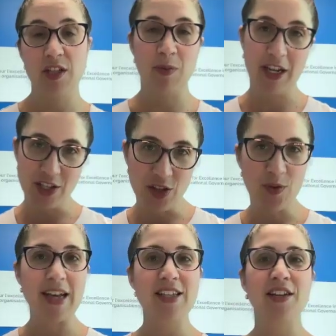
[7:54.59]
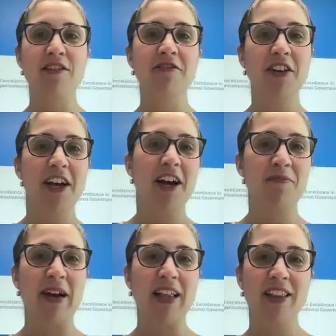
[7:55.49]
Because the rest of
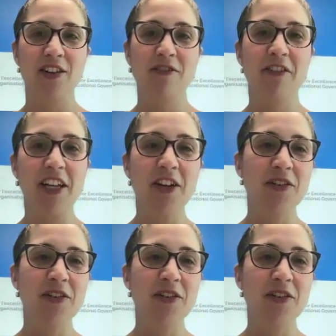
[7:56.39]
my little video